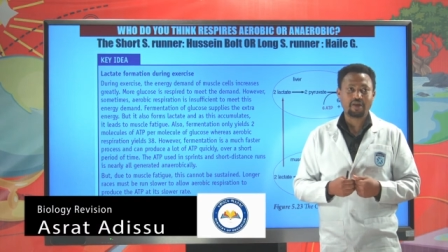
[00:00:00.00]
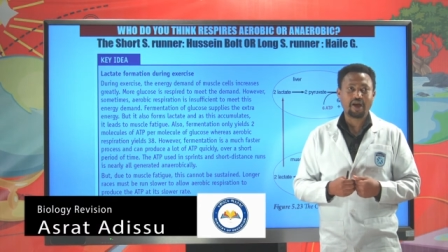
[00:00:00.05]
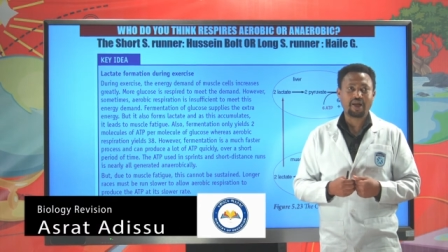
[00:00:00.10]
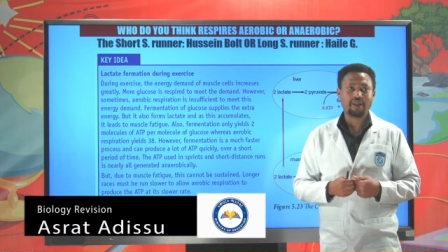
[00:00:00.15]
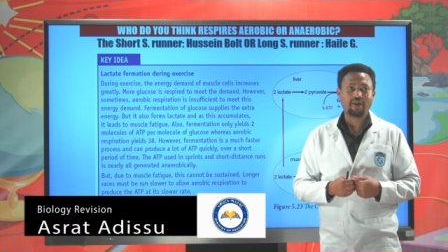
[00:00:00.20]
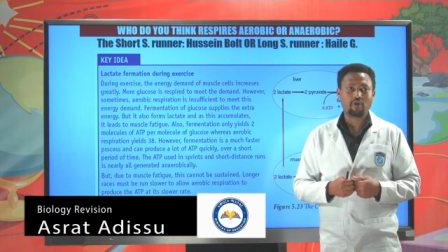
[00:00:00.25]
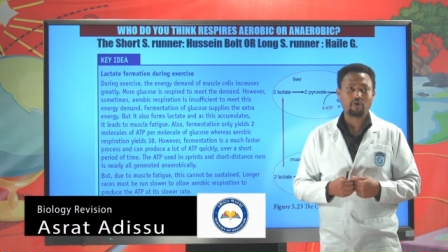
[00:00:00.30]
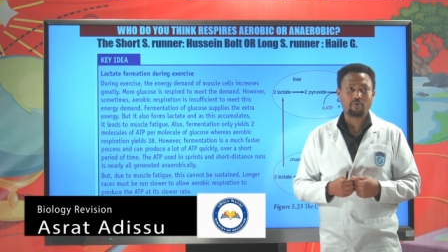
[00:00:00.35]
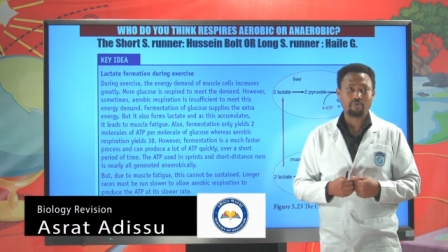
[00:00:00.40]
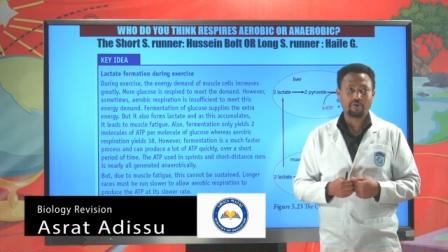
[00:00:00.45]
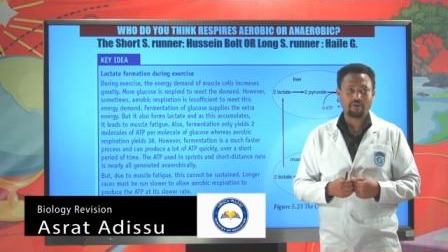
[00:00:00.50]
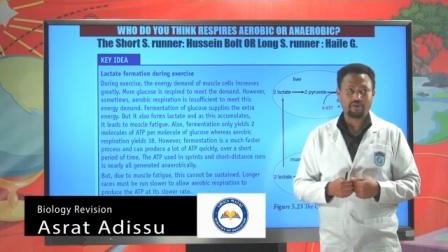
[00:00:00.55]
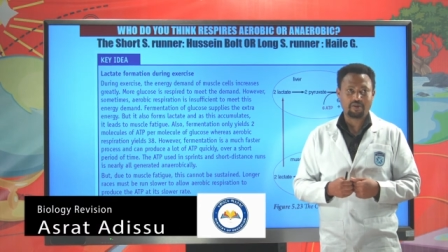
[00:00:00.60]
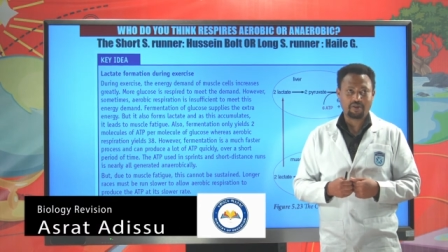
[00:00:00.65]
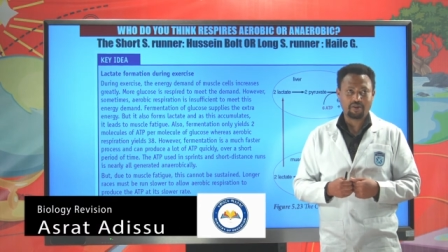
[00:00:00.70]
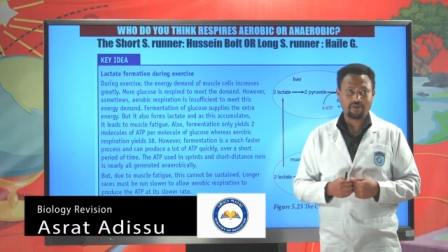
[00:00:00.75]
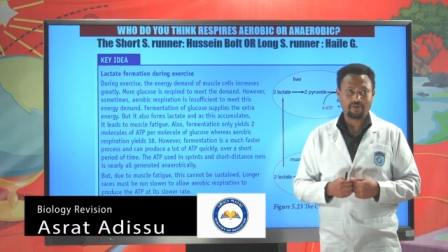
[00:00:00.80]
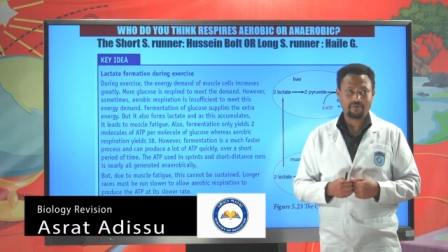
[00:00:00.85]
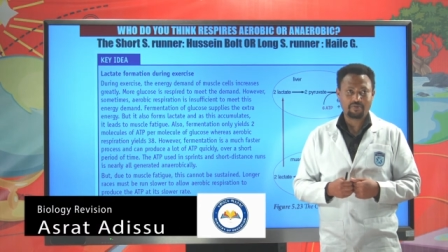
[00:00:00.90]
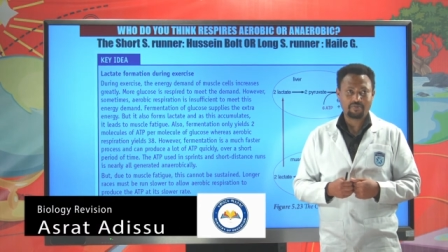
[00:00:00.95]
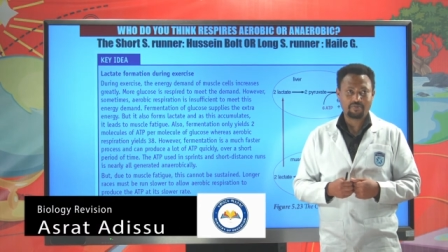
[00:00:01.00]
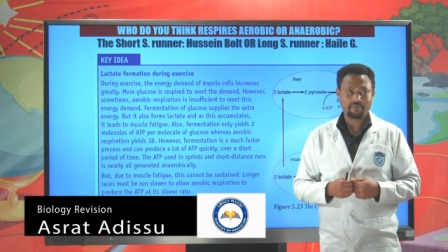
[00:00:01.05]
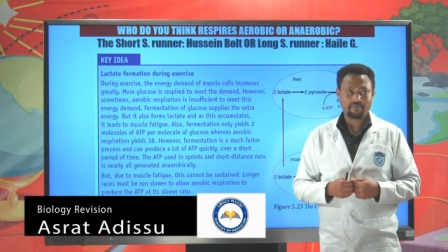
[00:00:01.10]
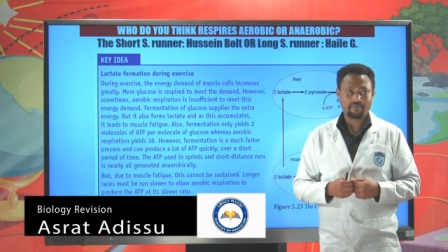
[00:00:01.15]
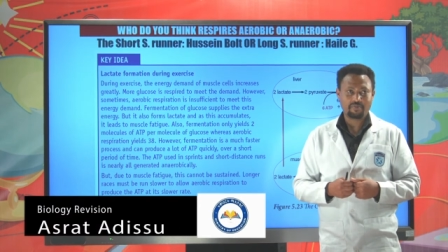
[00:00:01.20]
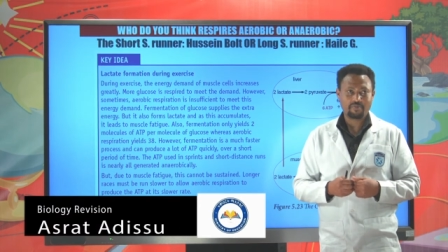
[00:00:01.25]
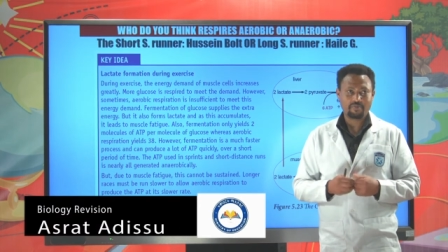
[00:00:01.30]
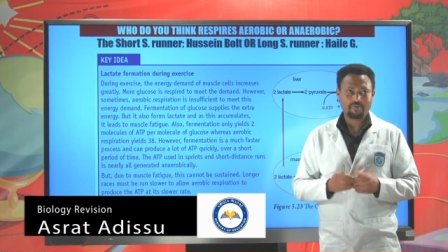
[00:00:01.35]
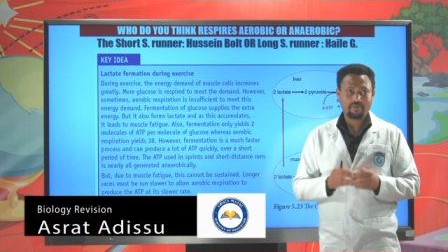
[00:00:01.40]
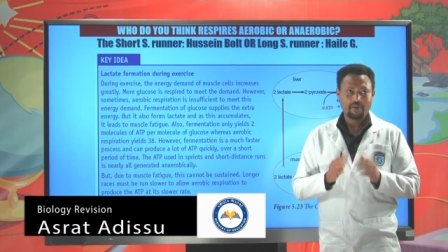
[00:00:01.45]
anaerobically?
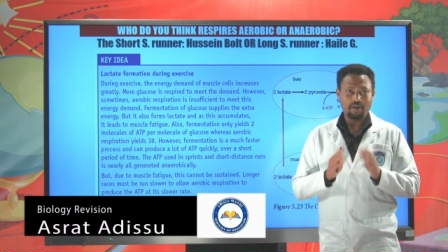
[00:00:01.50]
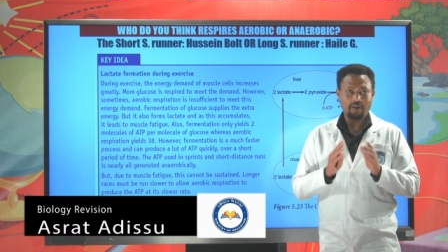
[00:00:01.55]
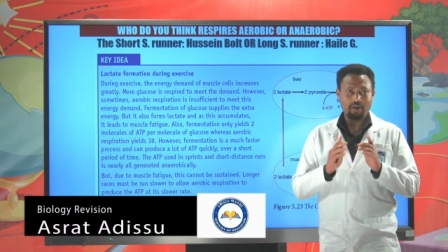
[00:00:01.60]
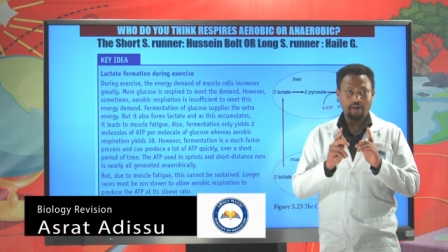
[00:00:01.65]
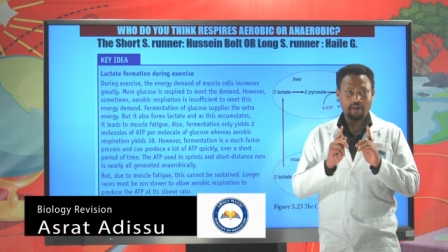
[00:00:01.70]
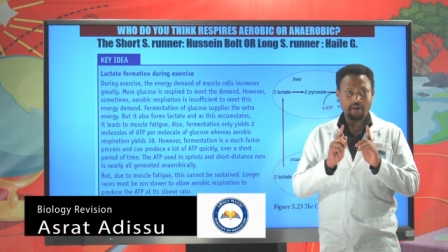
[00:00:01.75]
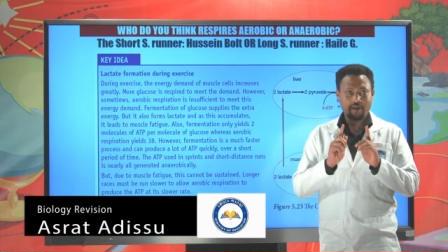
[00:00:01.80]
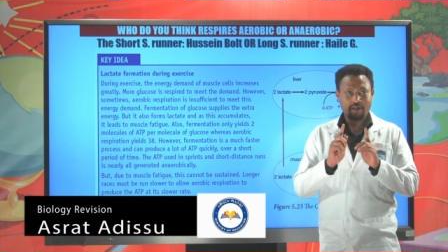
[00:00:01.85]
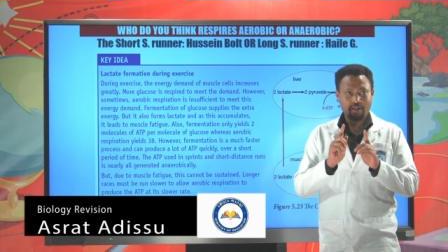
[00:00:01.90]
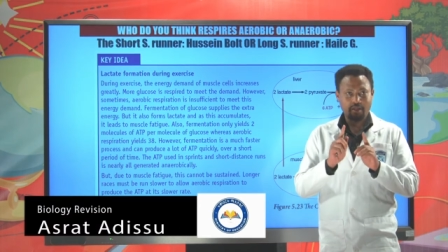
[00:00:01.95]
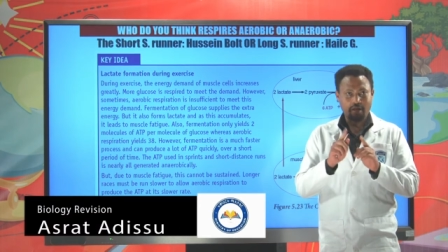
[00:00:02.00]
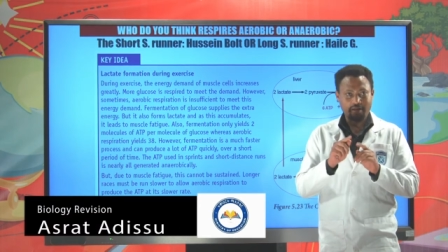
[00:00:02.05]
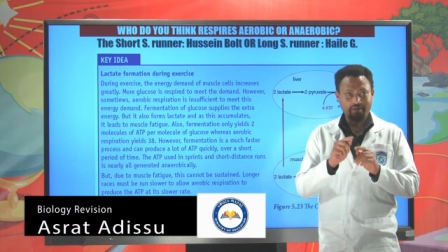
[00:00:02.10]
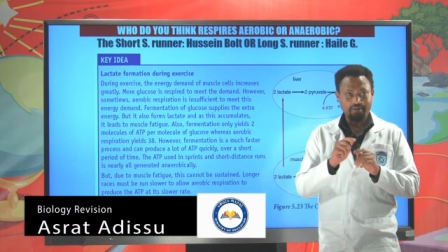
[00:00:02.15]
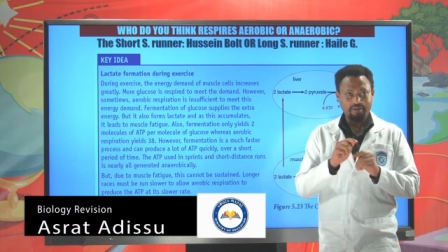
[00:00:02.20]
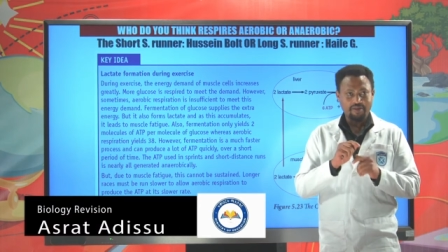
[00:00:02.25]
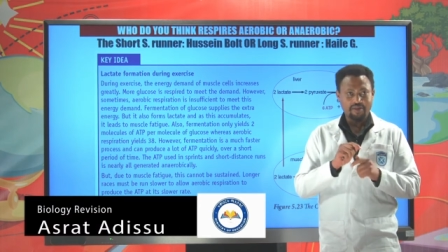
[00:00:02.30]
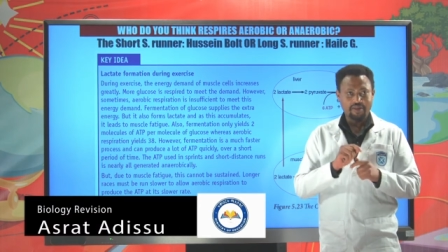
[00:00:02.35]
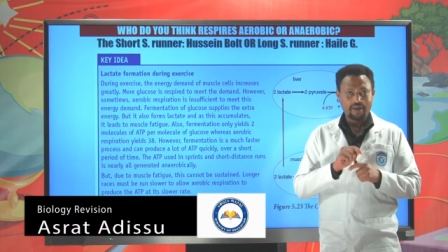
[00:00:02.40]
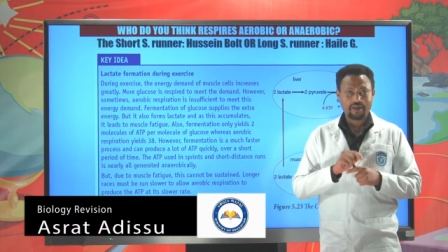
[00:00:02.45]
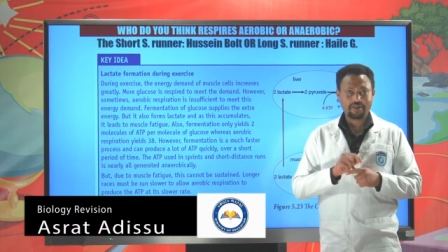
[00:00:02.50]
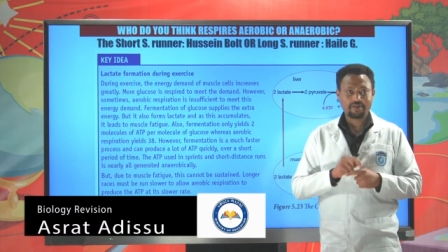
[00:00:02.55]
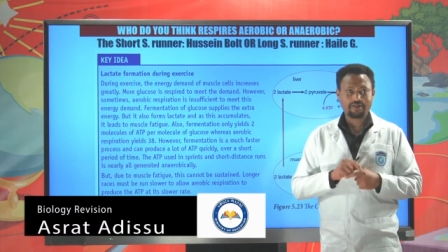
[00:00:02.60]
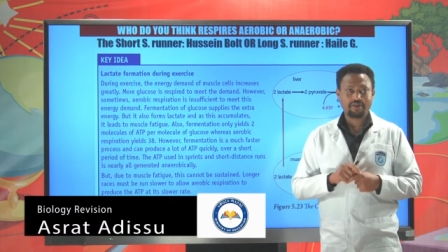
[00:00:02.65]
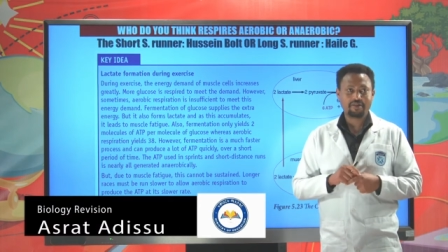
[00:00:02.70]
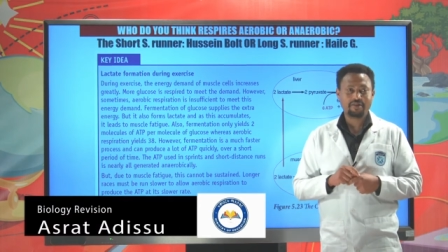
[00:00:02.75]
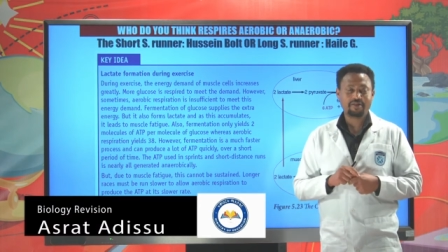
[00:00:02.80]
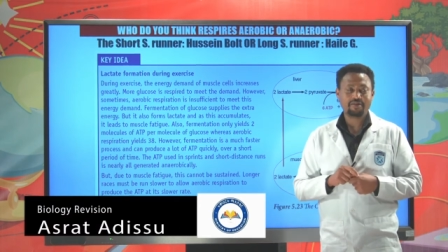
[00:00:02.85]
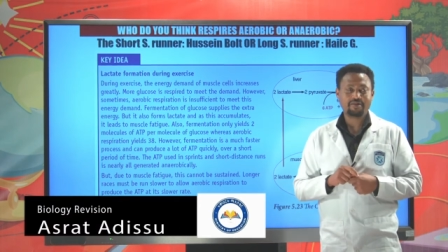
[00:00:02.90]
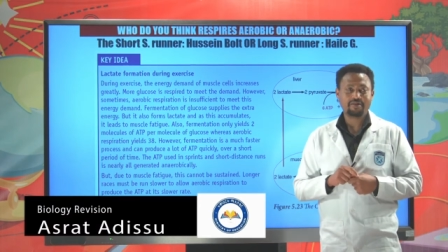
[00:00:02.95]
That is the answer.